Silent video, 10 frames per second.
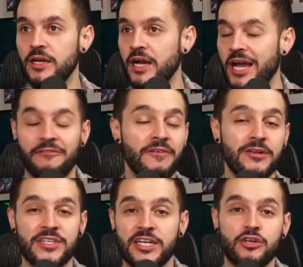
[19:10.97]
I have found
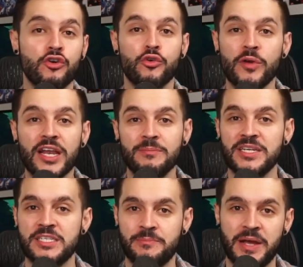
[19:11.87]
it incredibly
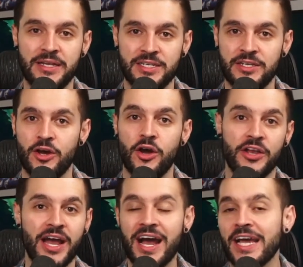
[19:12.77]
dependent on
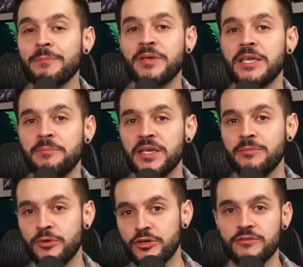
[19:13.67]
high PP
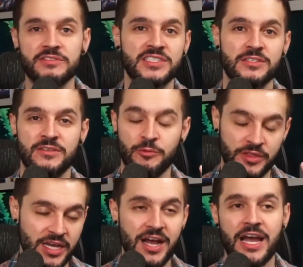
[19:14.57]
moves with
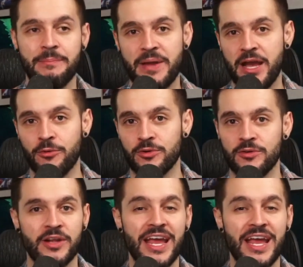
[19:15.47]
a high power.